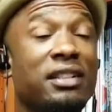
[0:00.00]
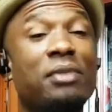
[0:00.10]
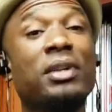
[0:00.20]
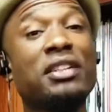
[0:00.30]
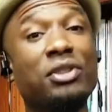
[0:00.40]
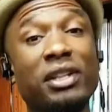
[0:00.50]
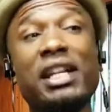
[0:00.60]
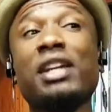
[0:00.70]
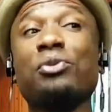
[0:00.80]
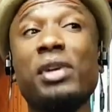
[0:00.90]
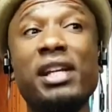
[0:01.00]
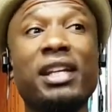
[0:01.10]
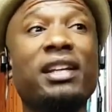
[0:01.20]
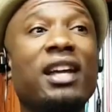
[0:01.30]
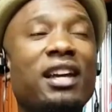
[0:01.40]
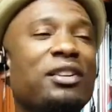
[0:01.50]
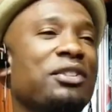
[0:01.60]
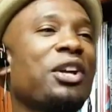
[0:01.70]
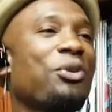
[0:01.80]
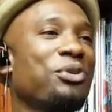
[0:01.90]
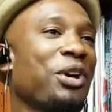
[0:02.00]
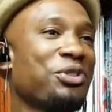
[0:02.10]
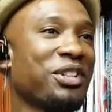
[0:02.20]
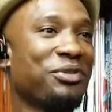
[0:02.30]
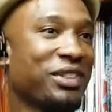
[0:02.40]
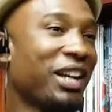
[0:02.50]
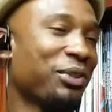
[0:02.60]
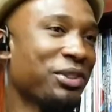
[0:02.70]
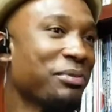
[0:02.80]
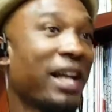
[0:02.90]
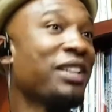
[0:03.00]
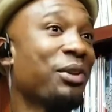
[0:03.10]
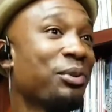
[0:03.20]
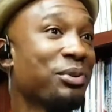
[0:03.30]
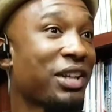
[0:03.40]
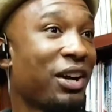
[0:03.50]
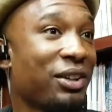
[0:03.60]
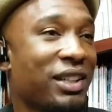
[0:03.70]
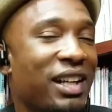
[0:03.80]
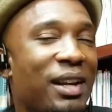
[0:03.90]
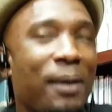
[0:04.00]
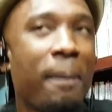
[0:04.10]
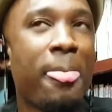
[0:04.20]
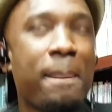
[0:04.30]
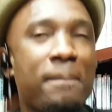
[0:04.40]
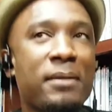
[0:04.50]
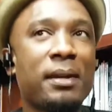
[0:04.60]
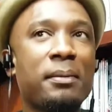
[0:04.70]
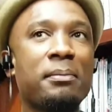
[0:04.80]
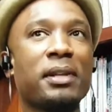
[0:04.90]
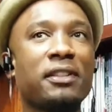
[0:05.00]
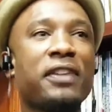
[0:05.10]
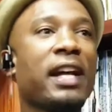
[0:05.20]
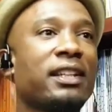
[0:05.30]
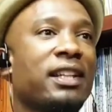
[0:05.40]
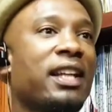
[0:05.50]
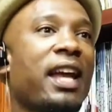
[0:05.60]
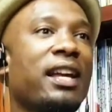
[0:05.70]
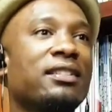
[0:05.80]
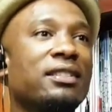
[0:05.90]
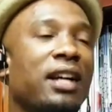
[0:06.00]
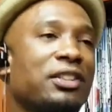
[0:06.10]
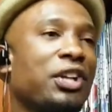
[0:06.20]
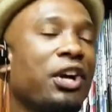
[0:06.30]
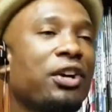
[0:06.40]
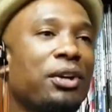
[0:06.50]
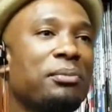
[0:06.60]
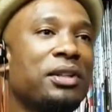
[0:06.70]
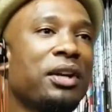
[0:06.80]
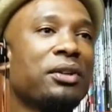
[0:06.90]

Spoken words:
And then when I started kind of reading, this whole notion of colorism, I didn't know what it was called, but the fact that it had a term,